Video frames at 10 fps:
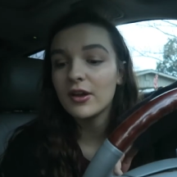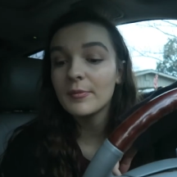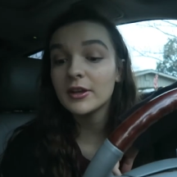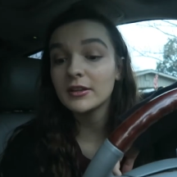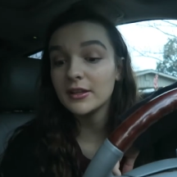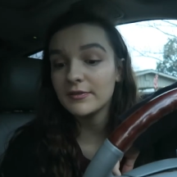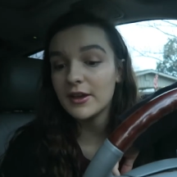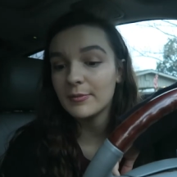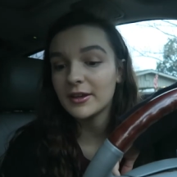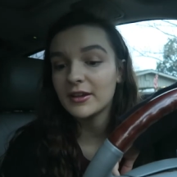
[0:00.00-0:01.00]
I'm gonna leave
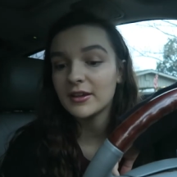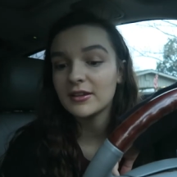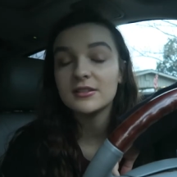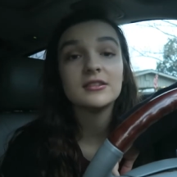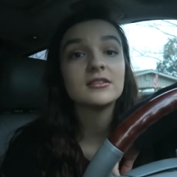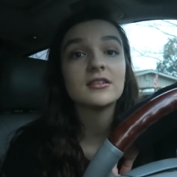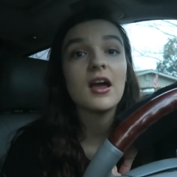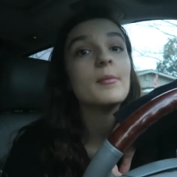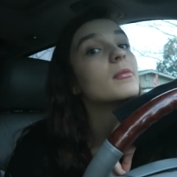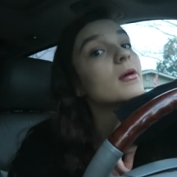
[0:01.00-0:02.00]
now because
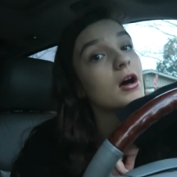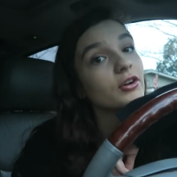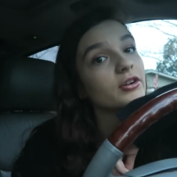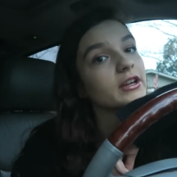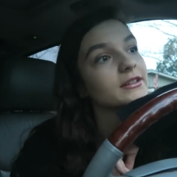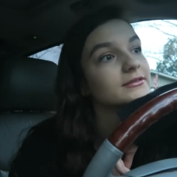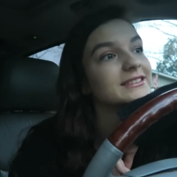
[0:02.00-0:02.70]
I'm hungry.